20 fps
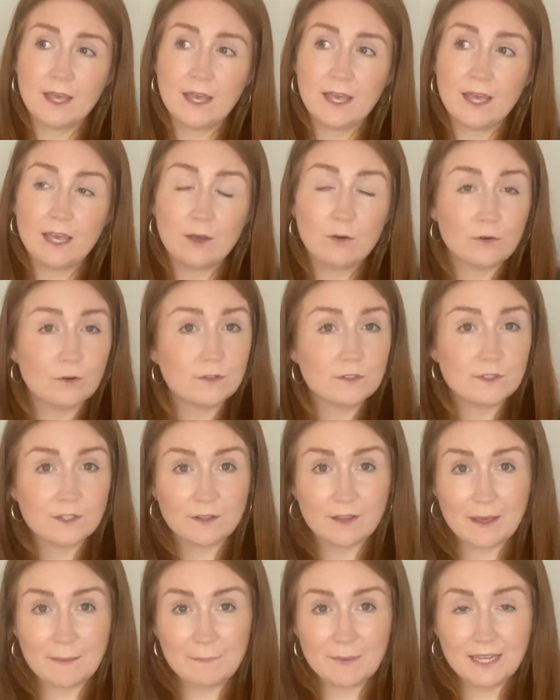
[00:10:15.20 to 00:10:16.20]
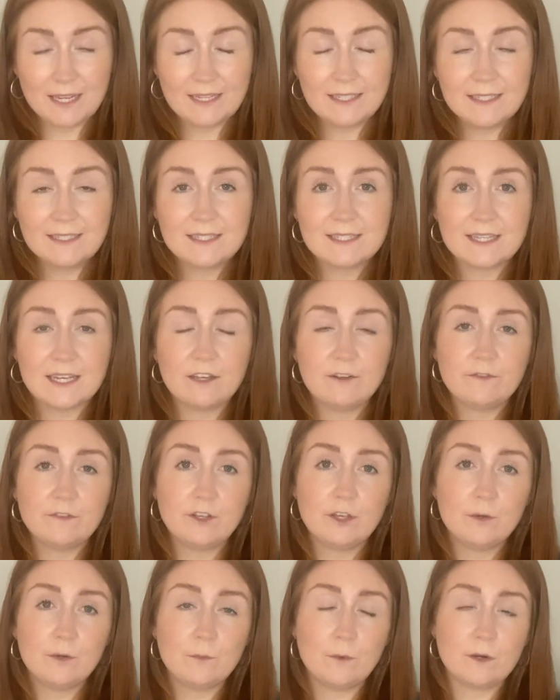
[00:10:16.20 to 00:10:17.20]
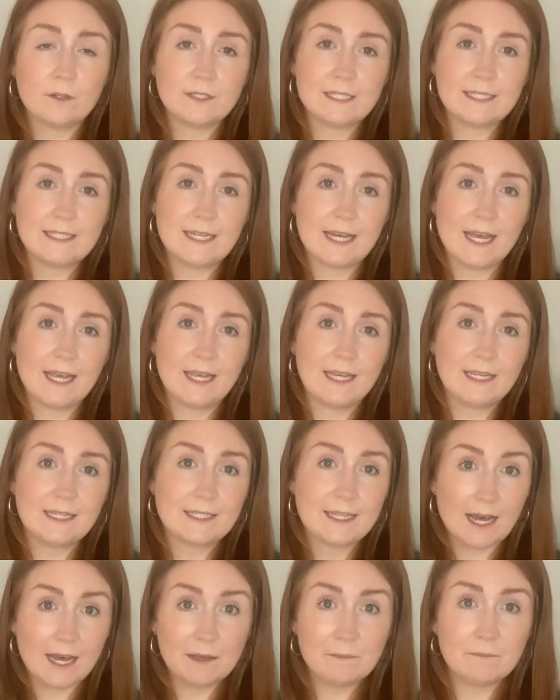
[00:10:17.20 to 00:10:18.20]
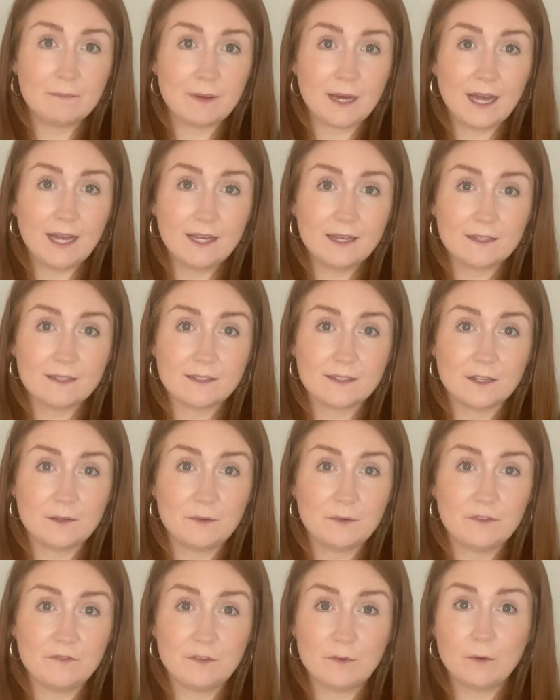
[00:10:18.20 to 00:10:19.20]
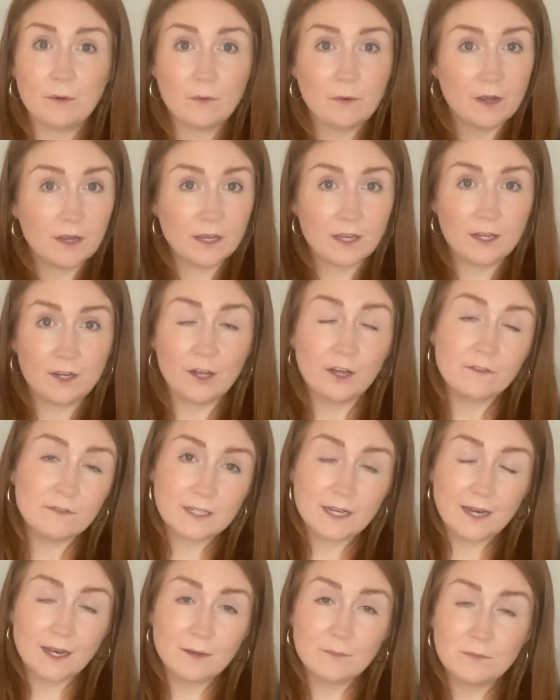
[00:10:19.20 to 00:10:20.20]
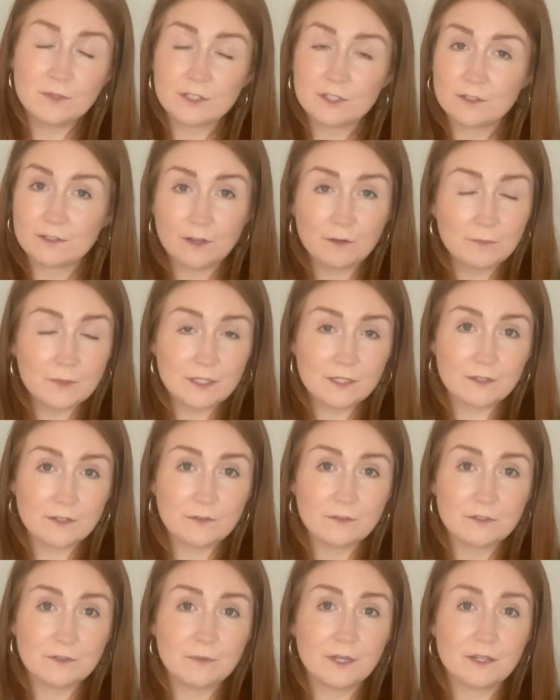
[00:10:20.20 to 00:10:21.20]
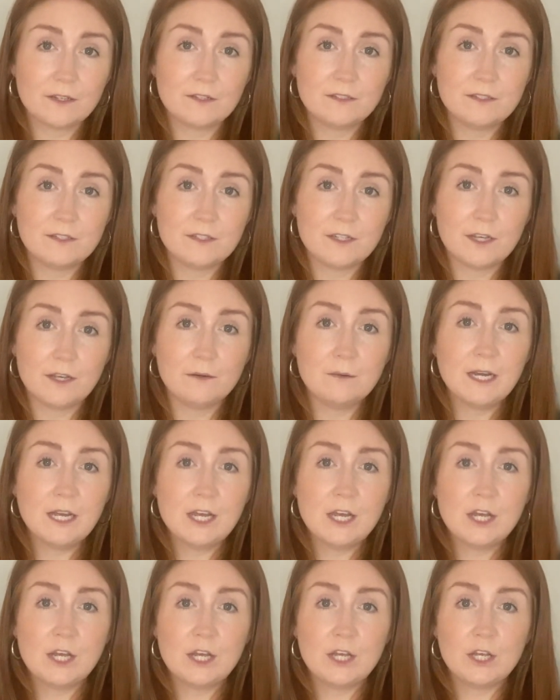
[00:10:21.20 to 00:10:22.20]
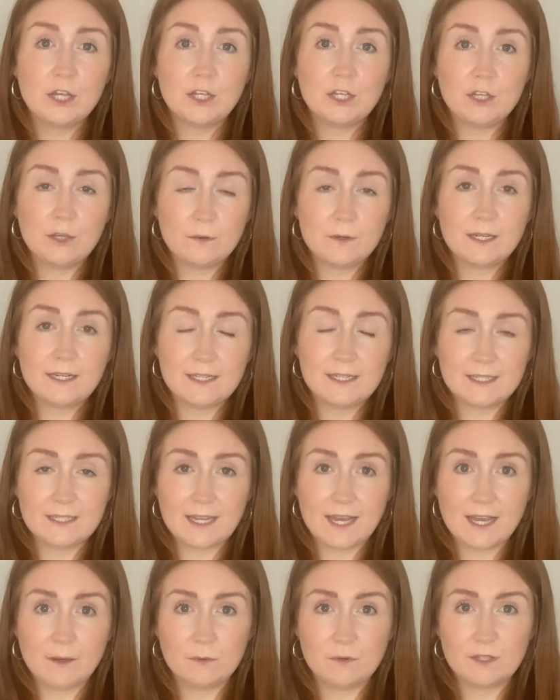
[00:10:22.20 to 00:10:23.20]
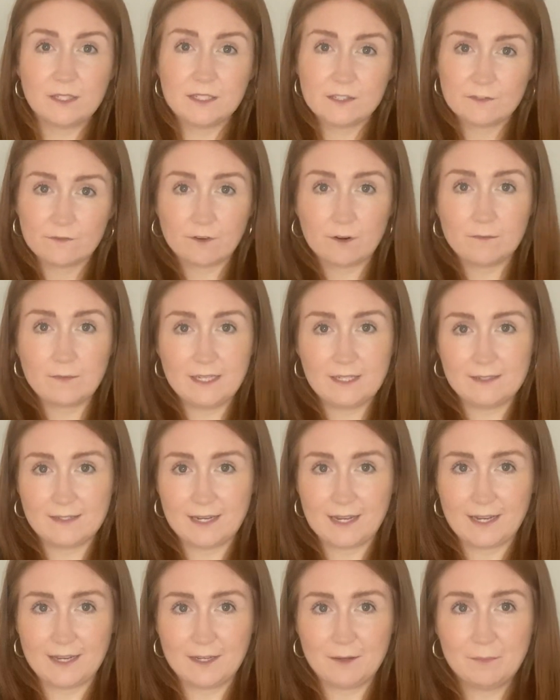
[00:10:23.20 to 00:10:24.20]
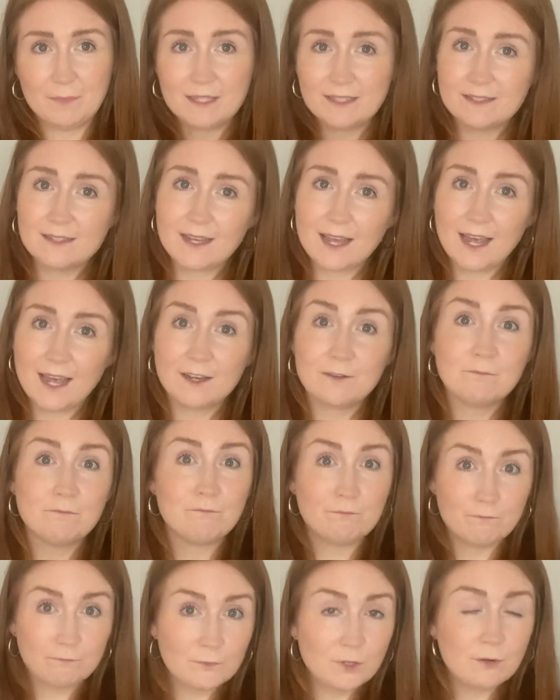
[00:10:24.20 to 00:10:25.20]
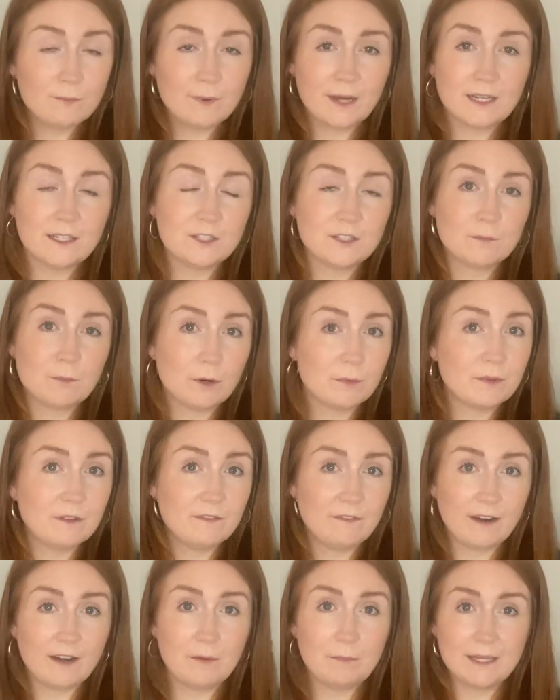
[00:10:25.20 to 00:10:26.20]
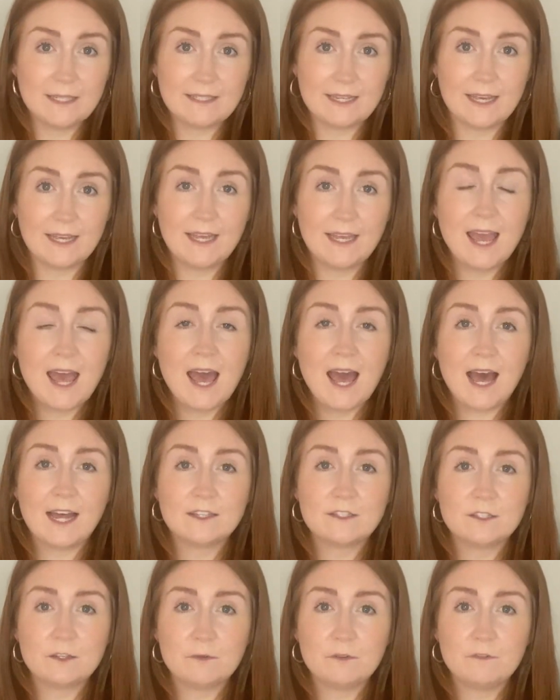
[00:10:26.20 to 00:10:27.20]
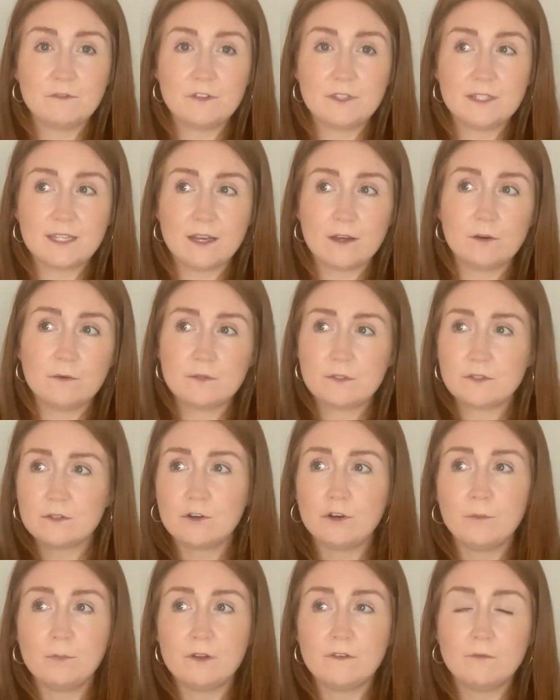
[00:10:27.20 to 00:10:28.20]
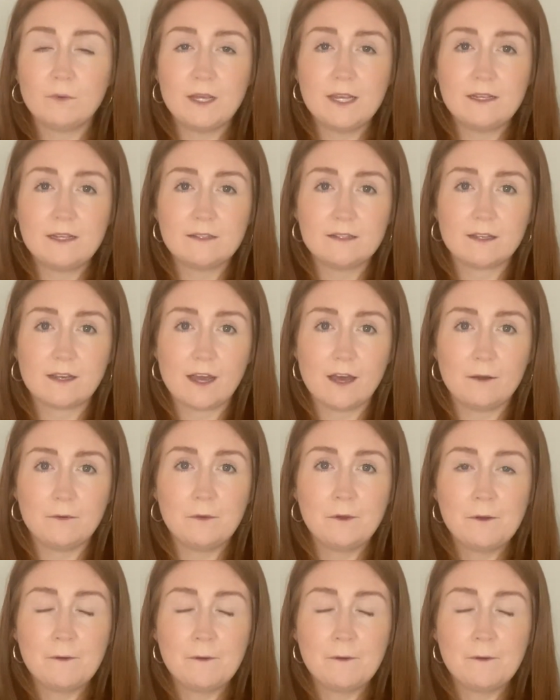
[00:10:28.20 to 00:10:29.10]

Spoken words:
It also then means if you want to take time back, so if you are working overtime, which so many social workers do, you can say, well, it's from this date, because again, your manager's probably very busy. And so if you say, oh, it was a couple of weeks ago,